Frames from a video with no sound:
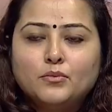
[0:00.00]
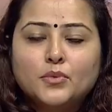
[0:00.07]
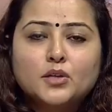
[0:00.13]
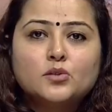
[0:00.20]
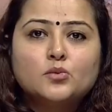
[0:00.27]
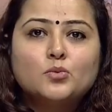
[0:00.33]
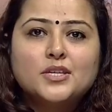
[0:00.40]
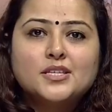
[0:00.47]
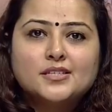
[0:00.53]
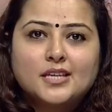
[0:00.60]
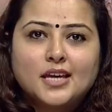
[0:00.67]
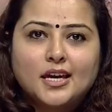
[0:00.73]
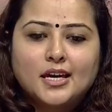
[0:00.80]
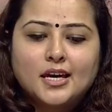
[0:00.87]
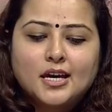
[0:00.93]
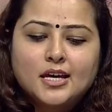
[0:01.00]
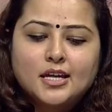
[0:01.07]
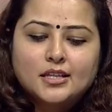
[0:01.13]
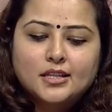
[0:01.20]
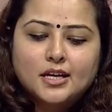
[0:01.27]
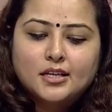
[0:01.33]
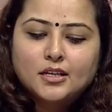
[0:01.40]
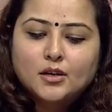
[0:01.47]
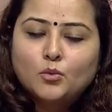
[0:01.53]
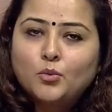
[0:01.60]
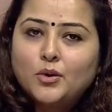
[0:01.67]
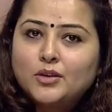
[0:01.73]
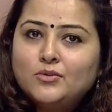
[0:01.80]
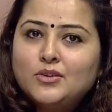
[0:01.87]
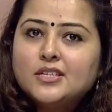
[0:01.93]
Because we say that
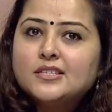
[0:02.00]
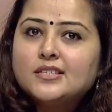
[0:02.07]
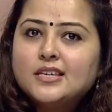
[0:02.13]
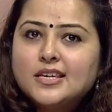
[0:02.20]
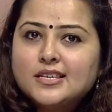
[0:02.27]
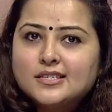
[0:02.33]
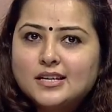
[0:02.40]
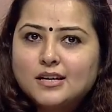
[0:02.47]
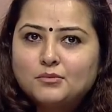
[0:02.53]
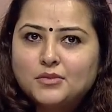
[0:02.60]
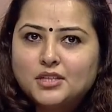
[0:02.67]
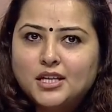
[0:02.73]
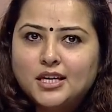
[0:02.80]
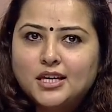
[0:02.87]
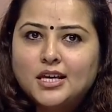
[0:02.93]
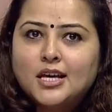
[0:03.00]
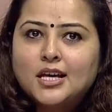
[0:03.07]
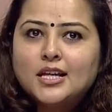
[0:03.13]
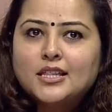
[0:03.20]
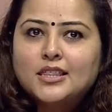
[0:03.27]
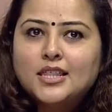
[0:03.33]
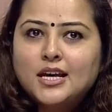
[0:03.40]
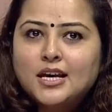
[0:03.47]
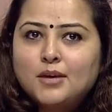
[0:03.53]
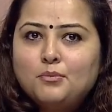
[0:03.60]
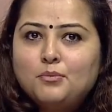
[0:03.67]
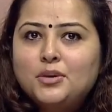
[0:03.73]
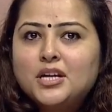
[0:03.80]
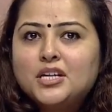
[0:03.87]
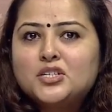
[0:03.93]
when we see something, the
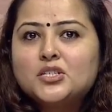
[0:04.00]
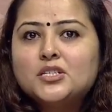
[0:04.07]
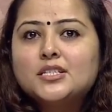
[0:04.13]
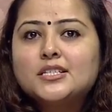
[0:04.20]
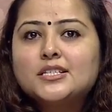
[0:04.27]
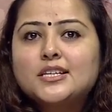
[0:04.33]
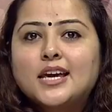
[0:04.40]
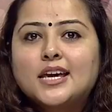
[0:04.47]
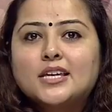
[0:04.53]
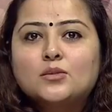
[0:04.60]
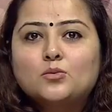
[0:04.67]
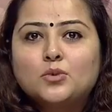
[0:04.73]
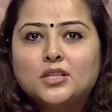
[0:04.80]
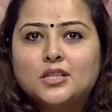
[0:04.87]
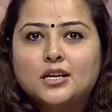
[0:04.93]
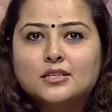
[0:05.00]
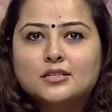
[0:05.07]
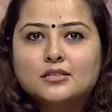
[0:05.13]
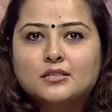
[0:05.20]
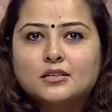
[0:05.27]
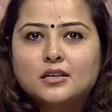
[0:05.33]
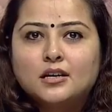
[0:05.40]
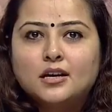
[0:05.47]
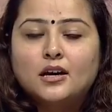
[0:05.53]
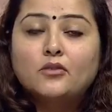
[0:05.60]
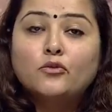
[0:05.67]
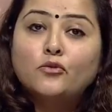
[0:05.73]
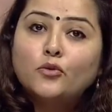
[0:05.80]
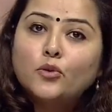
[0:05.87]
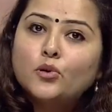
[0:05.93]
impression stays with us
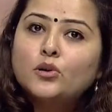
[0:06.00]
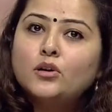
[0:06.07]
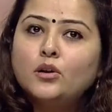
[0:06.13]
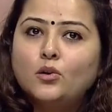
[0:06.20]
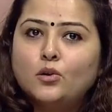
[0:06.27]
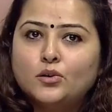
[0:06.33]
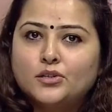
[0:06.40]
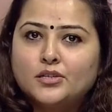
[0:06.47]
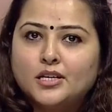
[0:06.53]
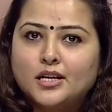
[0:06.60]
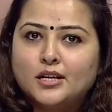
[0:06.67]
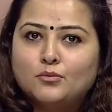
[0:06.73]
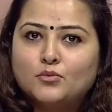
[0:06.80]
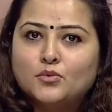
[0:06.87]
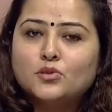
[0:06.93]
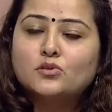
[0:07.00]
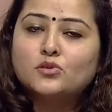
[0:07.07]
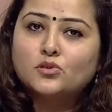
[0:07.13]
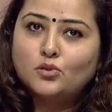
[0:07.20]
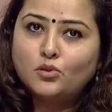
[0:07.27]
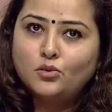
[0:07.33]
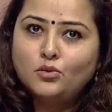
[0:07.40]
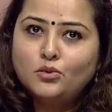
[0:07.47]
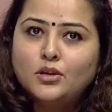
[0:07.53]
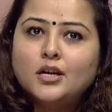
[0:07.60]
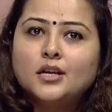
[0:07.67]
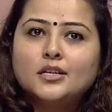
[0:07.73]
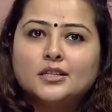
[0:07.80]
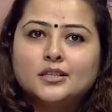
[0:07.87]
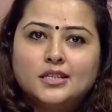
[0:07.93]
for a long time. So,
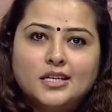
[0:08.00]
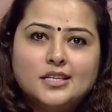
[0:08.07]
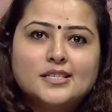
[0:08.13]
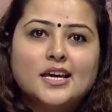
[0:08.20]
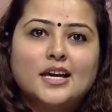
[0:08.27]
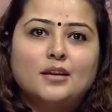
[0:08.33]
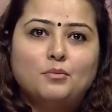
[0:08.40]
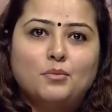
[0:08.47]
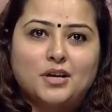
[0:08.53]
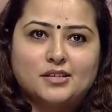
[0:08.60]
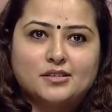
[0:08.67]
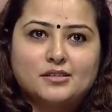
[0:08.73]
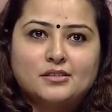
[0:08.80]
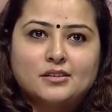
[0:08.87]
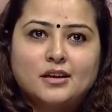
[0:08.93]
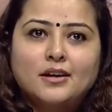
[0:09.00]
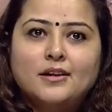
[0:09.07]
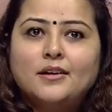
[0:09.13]
these help us.